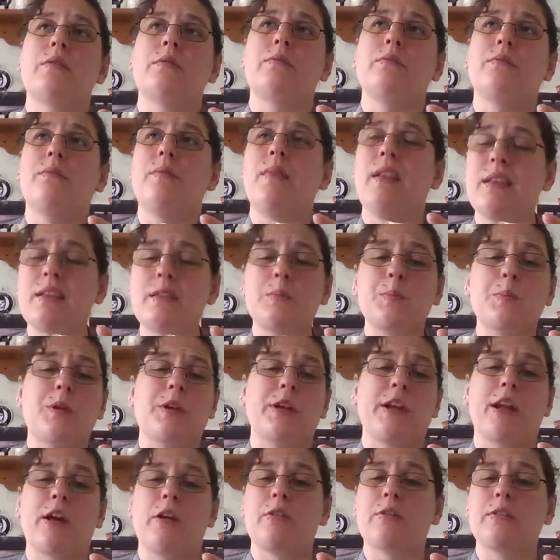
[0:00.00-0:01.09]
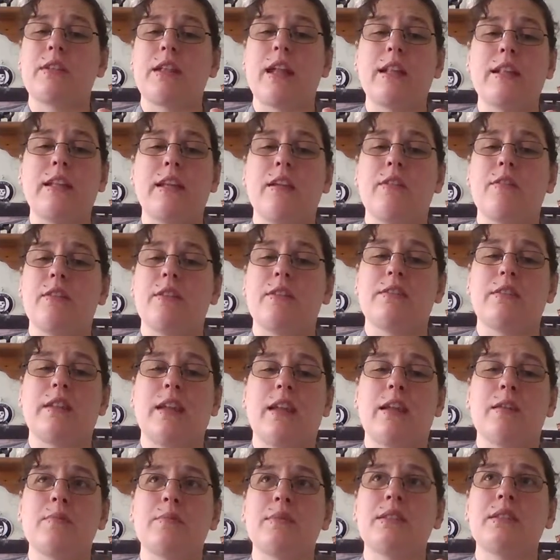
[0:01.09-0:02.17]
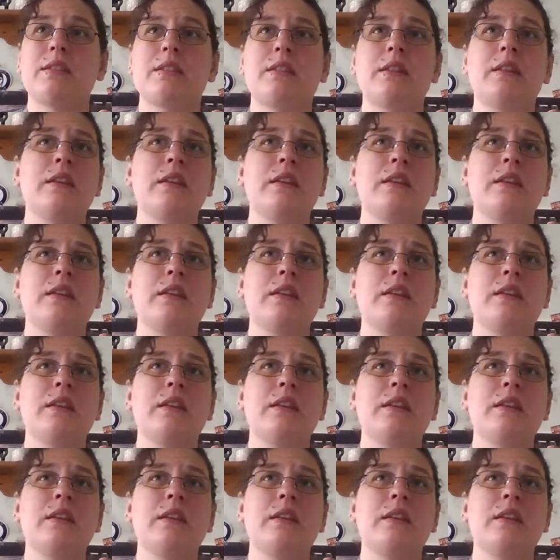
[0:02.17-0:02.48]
mispronounce any of these names.